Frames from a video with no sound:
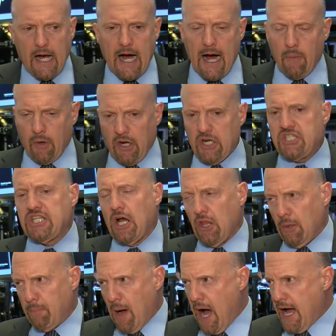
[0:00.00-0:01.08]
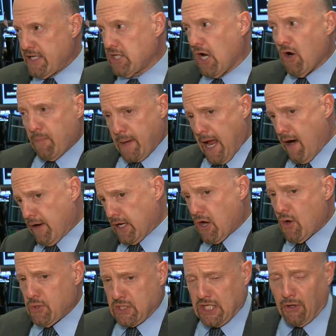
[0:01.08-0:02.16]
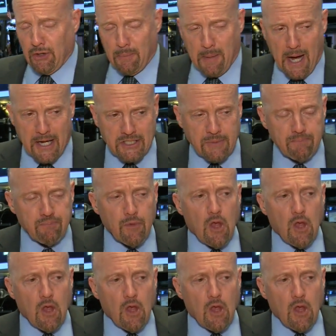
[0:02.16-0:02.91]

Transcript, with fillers: We're going to sell the bonds. I hope Gary Cohn's selling the bonds.